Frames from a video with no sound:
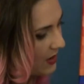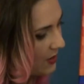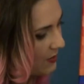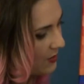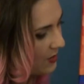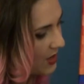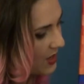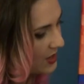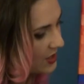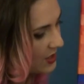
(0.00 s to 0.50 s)
my
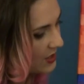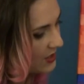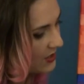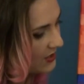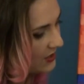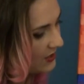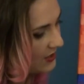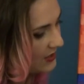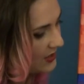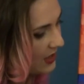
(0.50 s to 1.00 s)
brush,
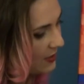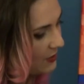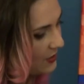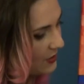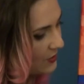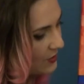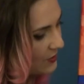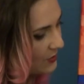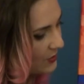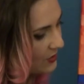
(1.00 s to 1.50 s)
stamping
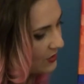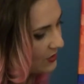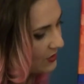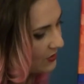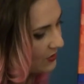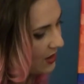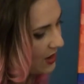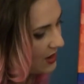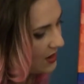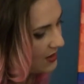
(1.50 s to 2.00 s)
those bristles
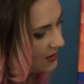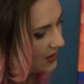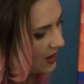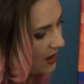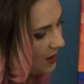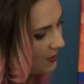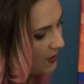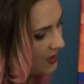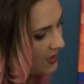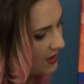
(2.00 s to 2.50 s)
right on
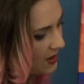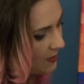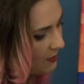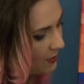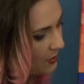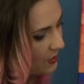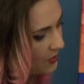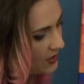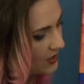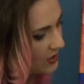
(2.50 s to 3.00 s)
top, and then I'm
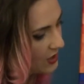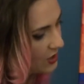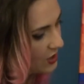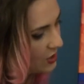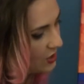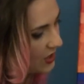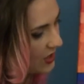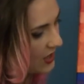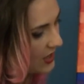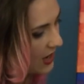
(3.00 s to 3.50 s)
pulling
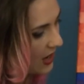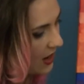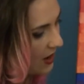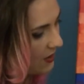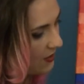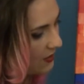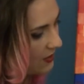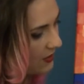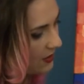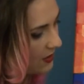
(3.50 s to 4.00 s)
straight
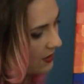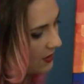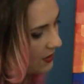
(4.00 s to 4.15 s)
down.